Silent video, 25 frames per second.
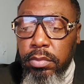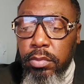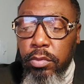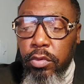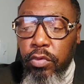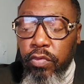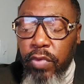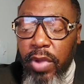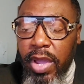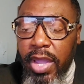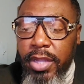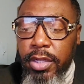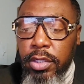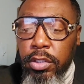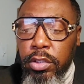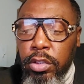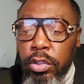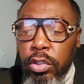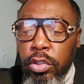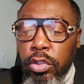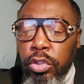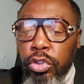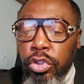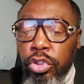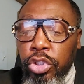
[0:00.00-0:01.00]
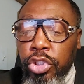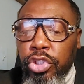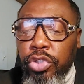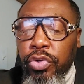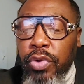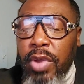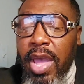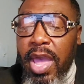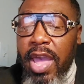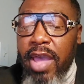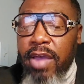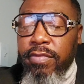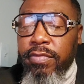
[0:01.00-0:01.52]
right, you should
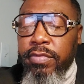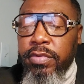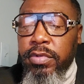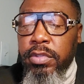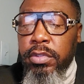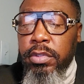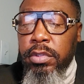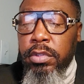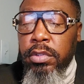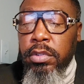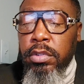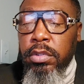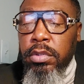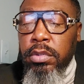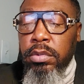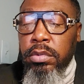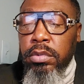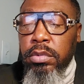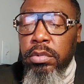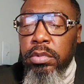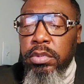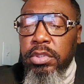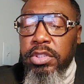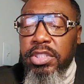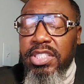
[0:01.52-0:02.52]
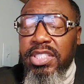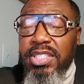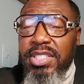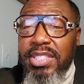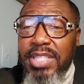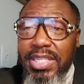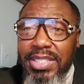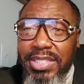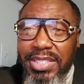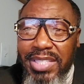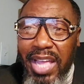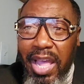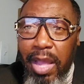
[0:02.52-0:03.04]
have
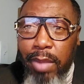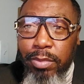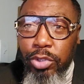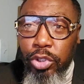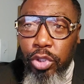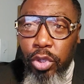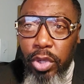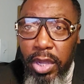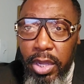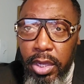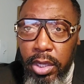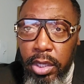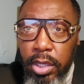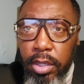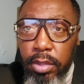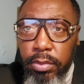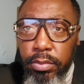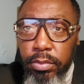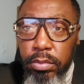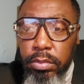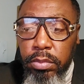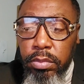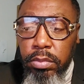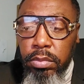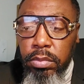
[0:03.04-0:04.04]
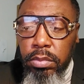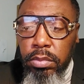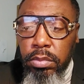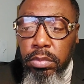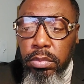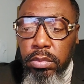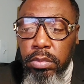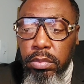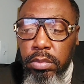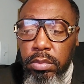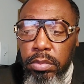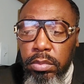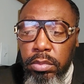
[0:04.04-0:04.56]
6 times your income.
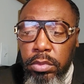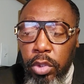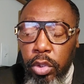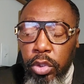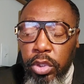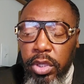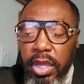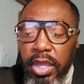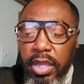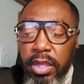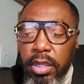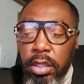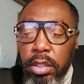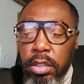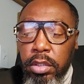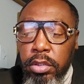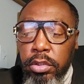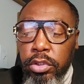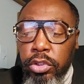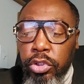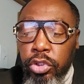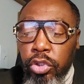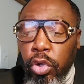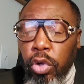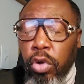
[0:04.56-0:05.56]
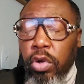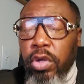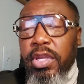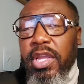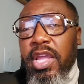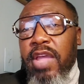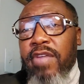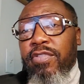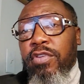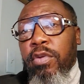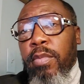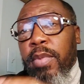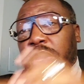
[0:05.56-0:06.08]
Okay, so
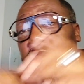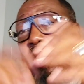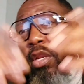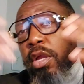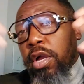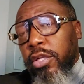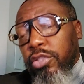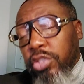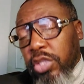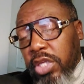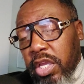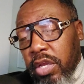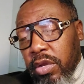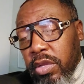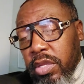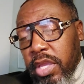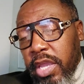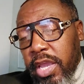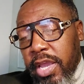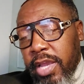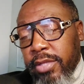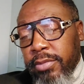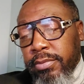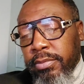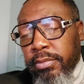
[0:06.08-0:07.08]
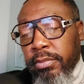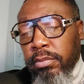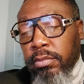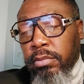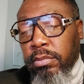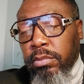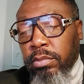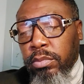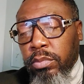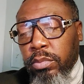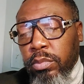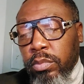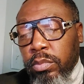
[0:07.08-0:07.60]
again, if you're making 100K a year,
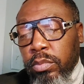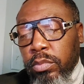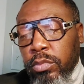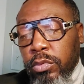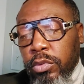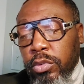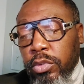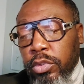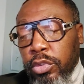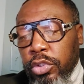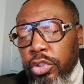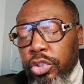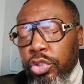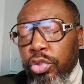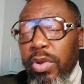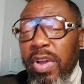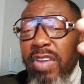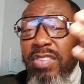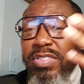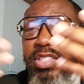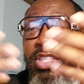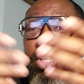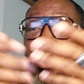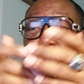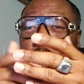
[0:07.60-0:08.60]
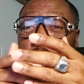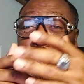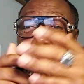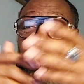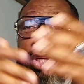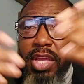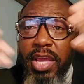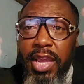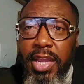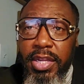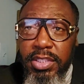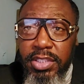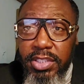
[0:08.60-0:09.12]
you should have
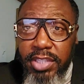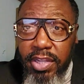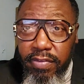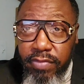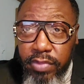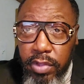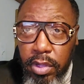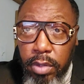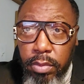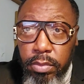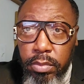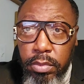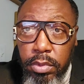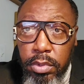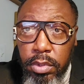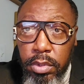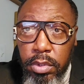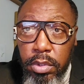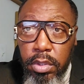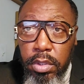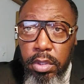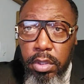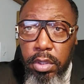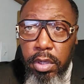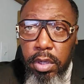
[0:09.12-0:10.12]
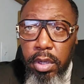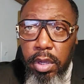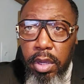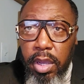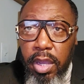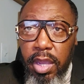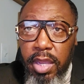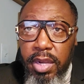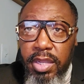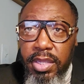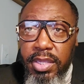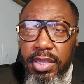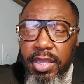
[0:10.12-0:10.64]
600K saved up.
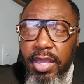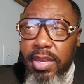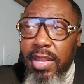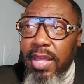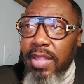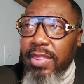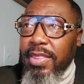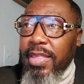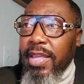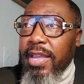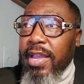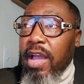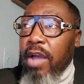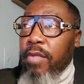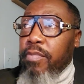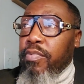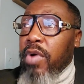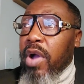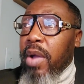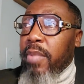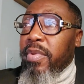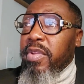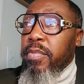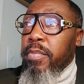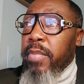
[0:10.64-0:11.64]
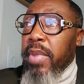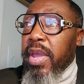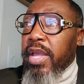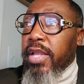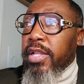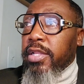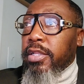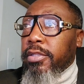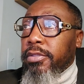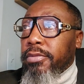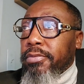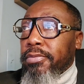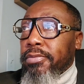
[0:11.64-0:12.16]
And again, I think I probably met